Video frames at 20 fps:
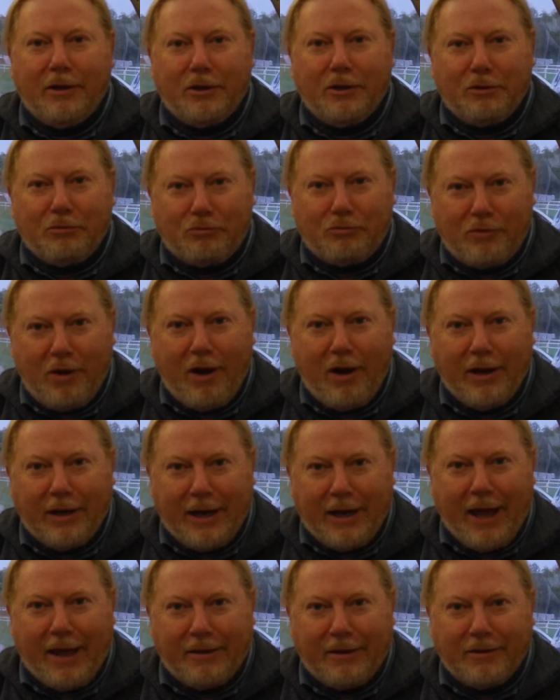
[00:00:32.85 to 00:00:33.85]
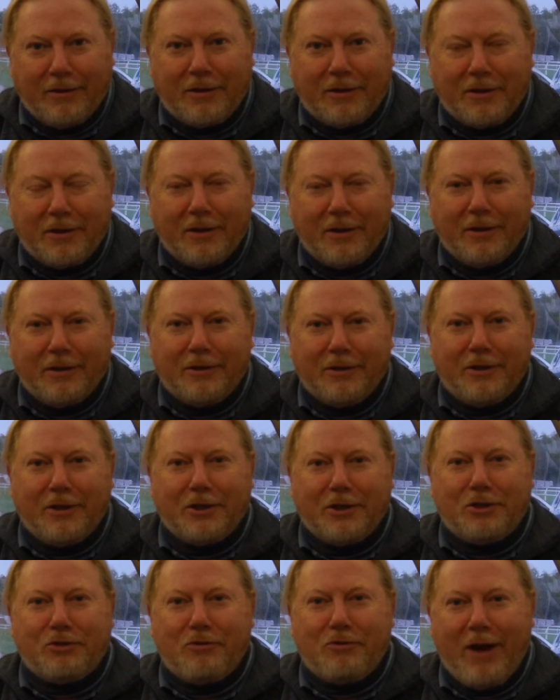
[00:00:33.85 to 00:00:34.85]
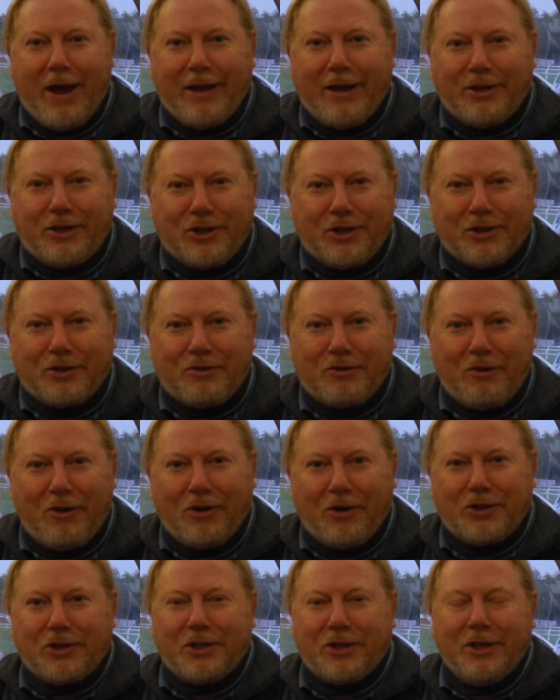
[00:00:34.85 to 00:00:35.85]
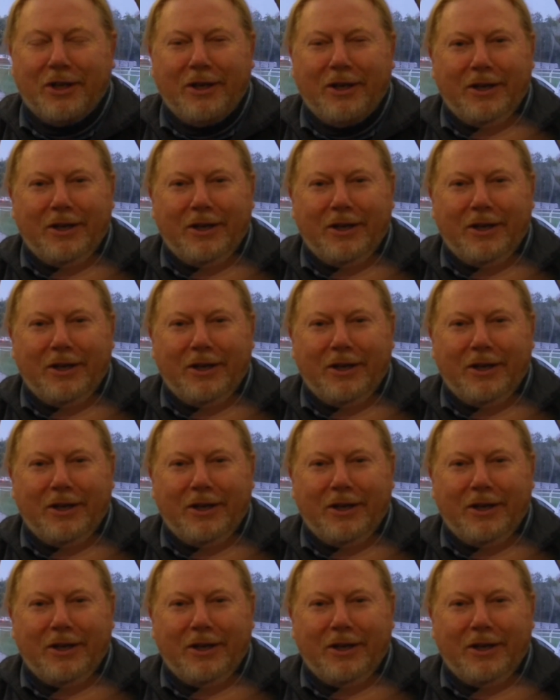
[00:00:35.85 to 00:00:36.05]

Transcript: the right length to stretch across